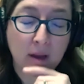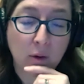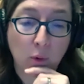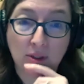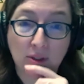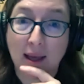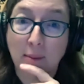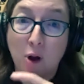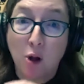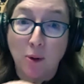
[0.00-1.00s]
Roseline
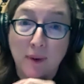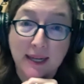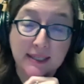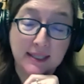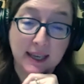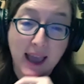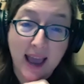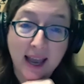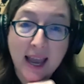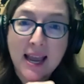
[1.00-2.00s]
Palmer Bakes the
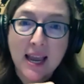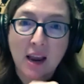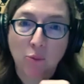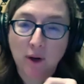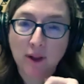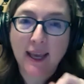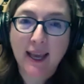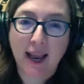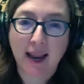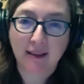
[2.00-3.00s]
Cake. It
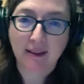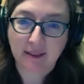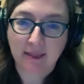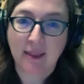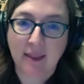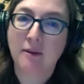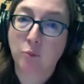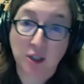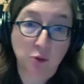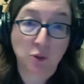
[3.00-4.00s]
really,
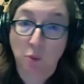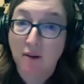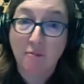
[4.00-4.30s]
which was one of